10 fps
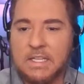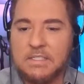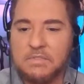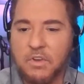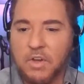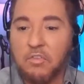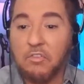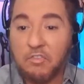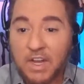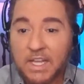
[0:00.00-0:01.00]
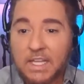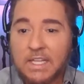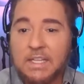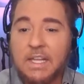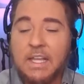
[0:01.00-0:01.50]
he's very
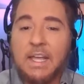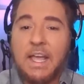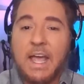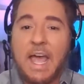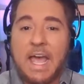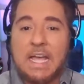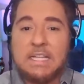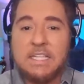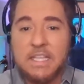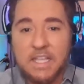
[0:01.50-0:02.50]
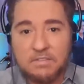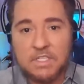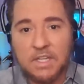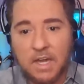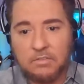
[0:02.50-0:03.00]
funny and he
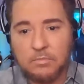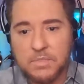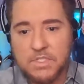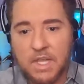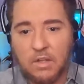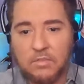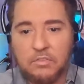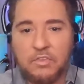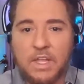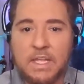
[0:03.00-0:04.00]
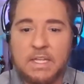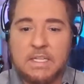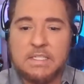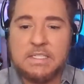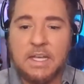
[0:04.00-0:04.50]
gives a lot of himself.
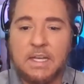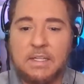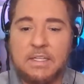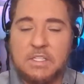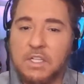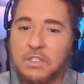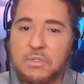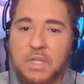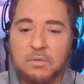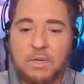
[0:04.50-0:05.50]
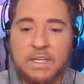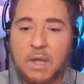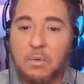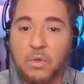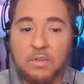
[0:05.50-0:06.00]
And uh, he's going to do that right
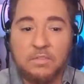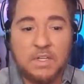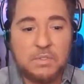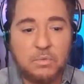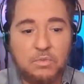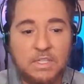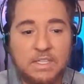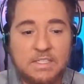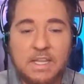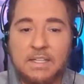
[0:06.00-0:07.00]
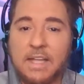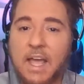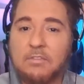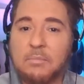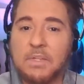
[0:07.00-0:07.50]
now with all of us. So we're really excited to
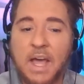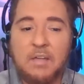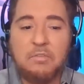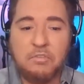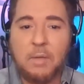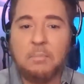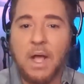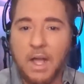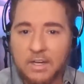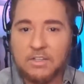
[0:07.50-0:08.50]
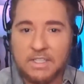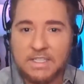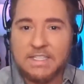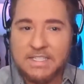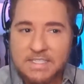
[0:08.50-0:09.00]
have him live from
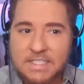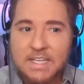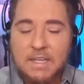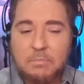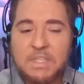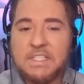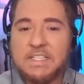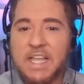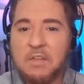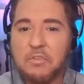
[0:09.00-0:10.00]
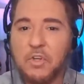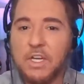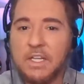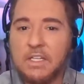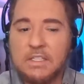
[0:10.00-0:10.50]
Ireland. Busy day for
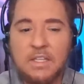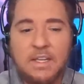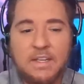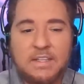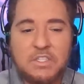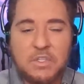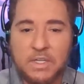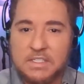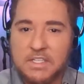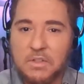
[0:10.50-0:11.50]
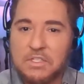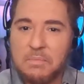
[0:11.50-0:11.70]
Neil joining us here on the